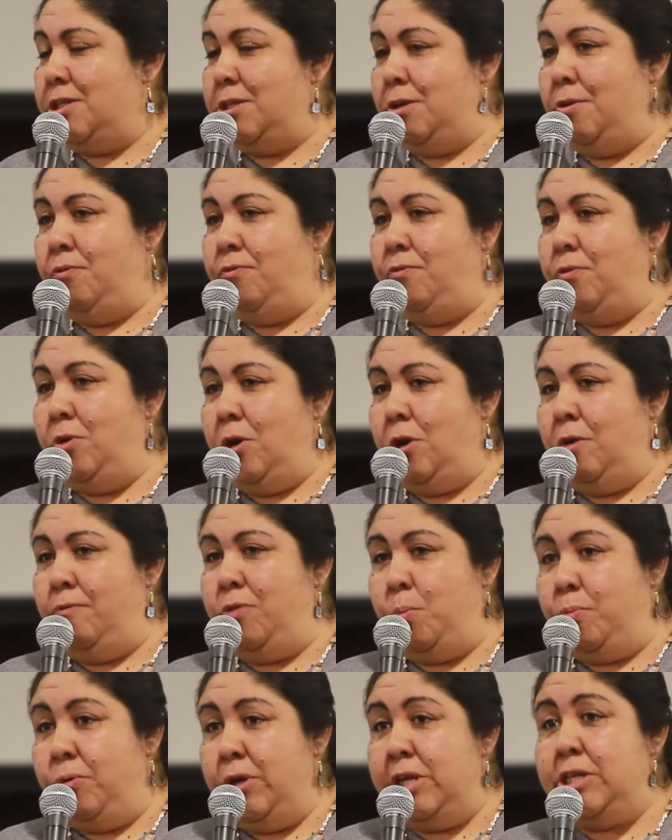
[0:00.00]
So if, you know, if
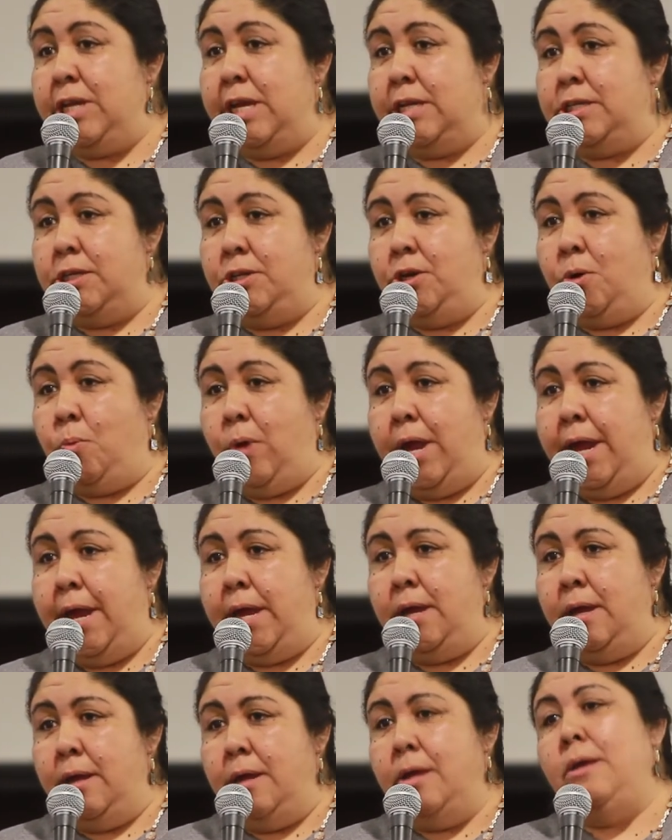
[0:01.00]
the bridge gets in your
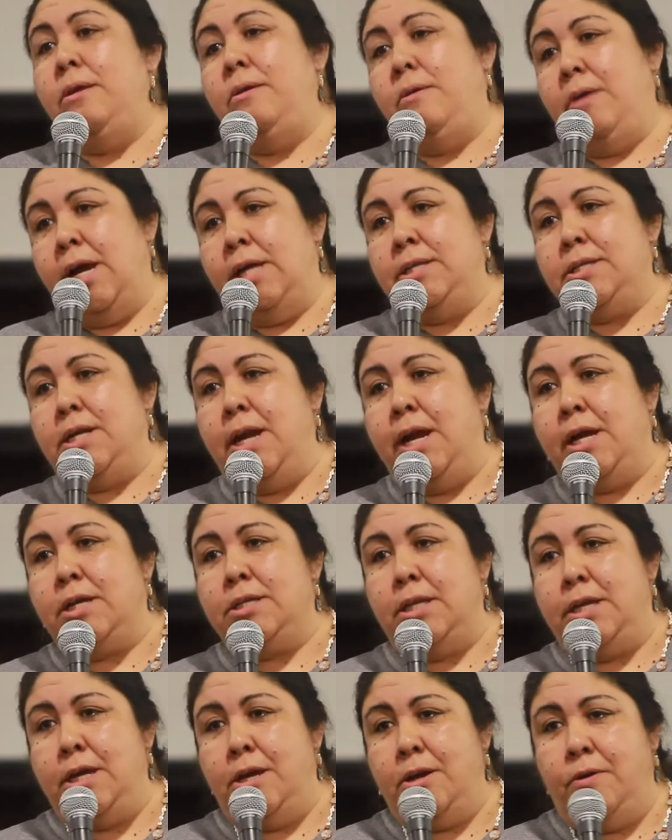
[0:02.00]
way, you guys can
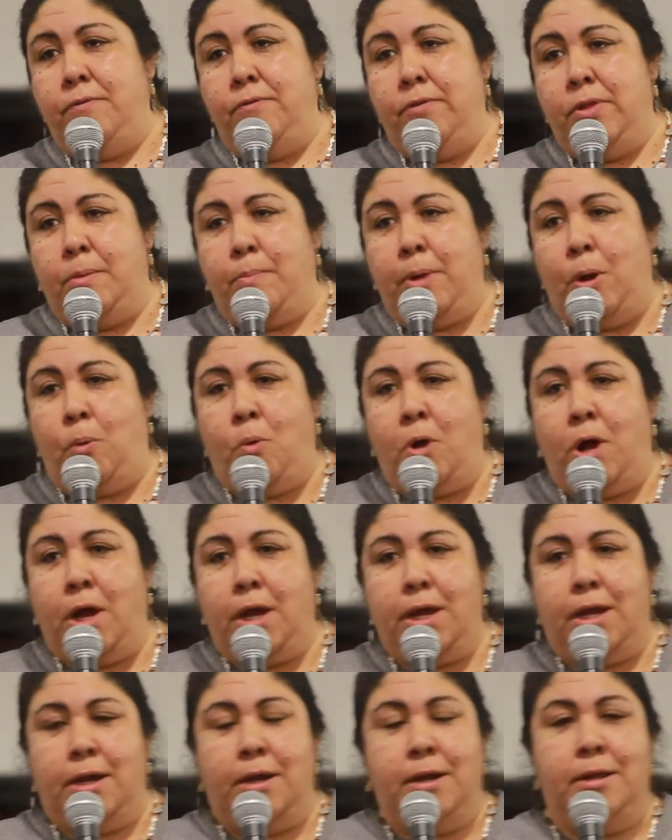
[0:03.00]
actually get over there by
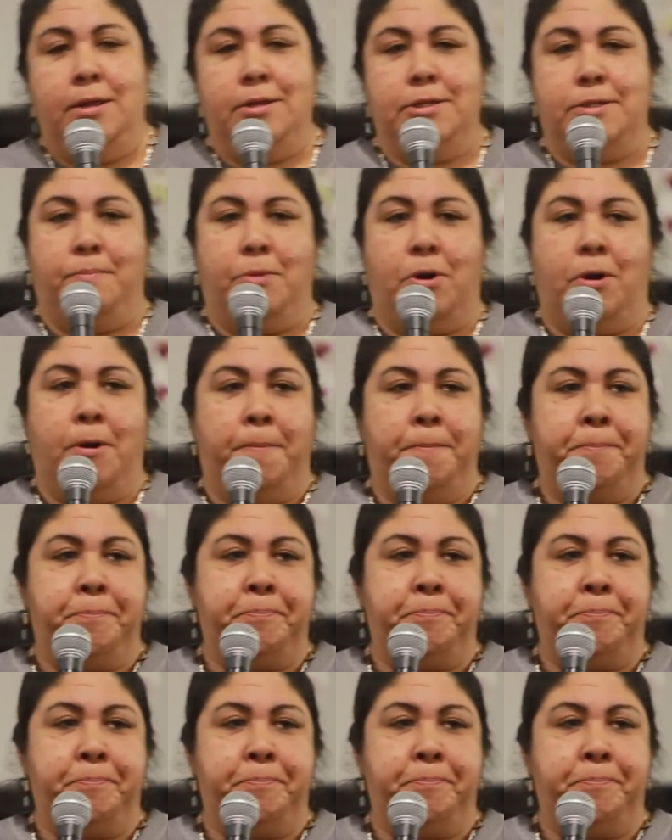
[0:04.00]
walking tomorrow.